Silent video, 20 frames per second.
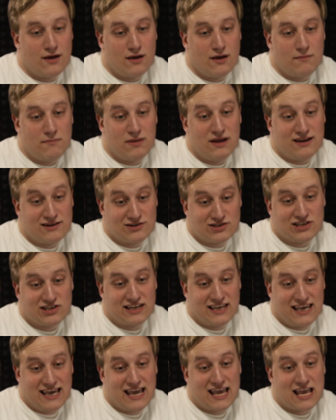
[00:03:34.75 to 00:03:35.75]
Well, here's the
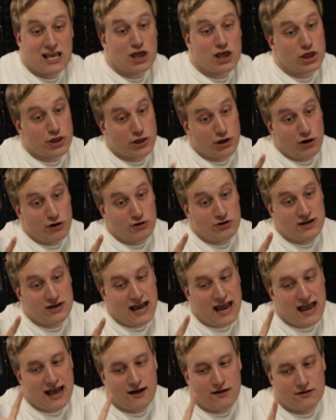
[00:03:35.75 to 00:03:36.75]
key. 3rd
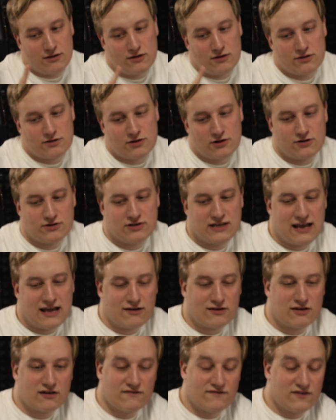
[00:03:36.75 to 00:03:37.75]
down. 3rd down
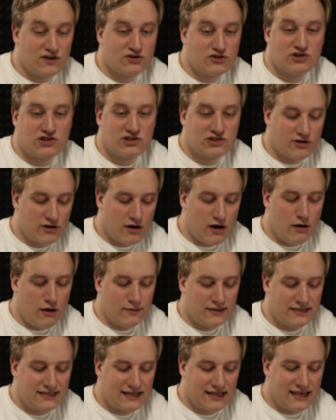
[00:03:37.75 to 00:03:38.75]
conversions are
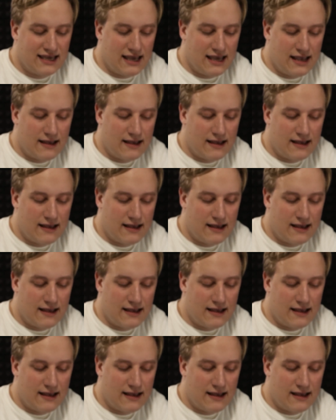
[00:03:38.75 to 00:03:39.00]
always the key.